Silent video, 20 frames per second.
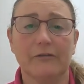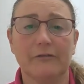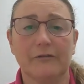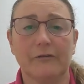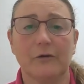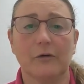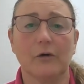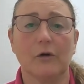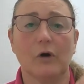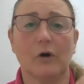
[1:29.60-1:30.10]

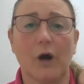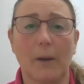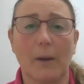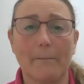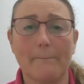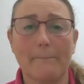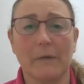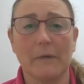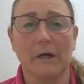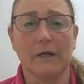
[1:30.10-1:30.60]
for
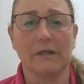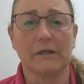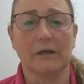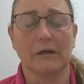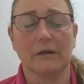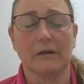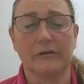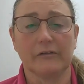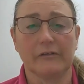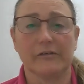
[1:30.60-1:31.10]

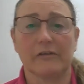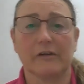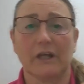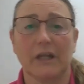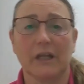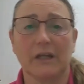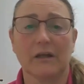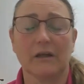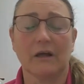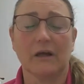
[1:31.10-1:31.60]
minor
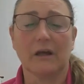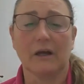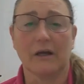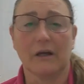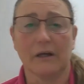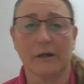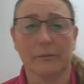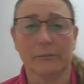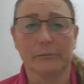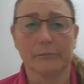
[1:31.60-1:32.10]
skin
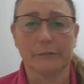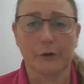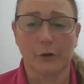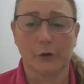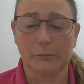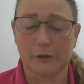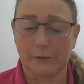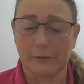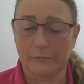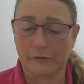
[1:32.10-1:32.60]

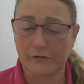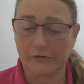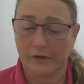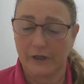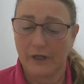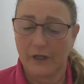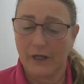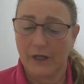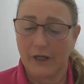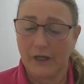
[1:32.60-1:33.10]
problems.
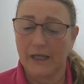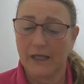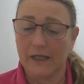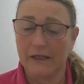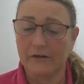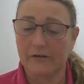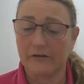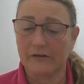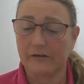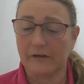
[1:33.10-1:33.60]

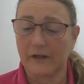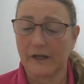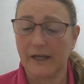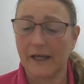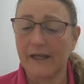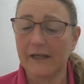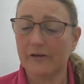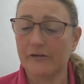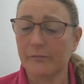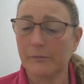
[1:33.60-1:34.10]
It
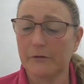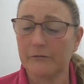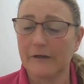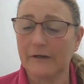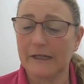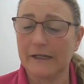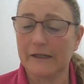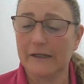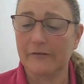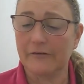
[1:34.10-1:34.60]
eczema
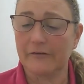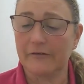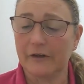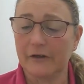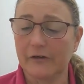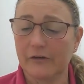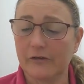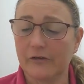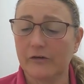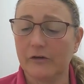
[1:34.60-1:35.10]
relief,
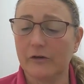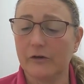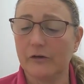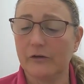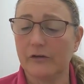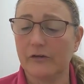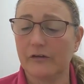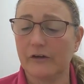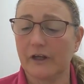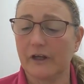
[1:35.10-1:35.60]

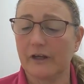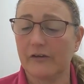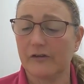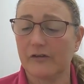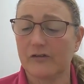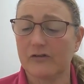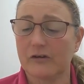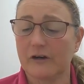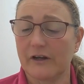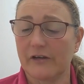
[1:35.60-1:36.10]
soothed
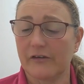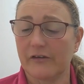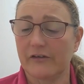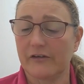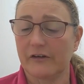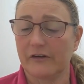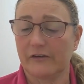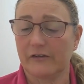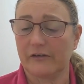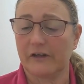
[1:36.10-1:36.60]

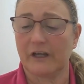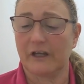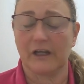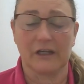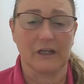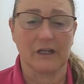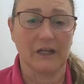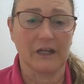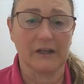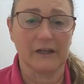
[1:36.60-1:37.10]
stressed
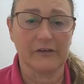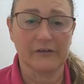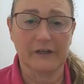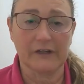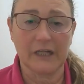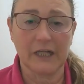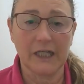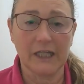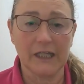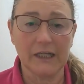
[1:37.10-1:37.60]
skin. It's
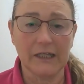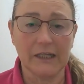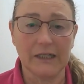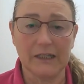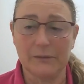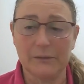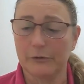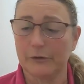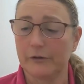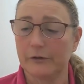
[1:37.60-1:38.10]

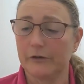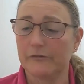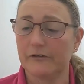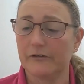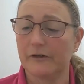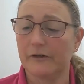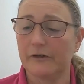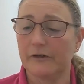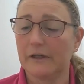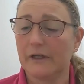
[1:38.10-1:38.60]
clinically
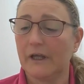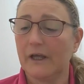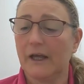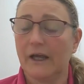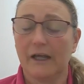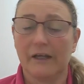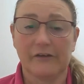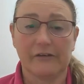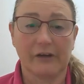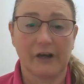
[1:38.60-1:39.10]
proven,
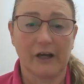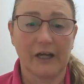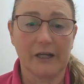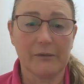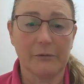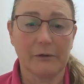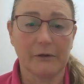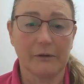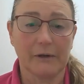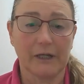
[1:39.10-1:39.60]
it's
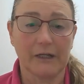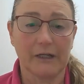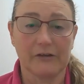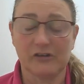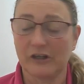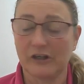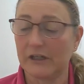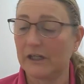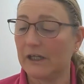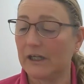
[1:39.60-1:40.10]

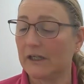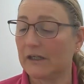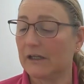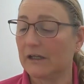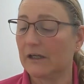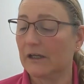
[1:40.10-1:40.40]
hypoallergenic,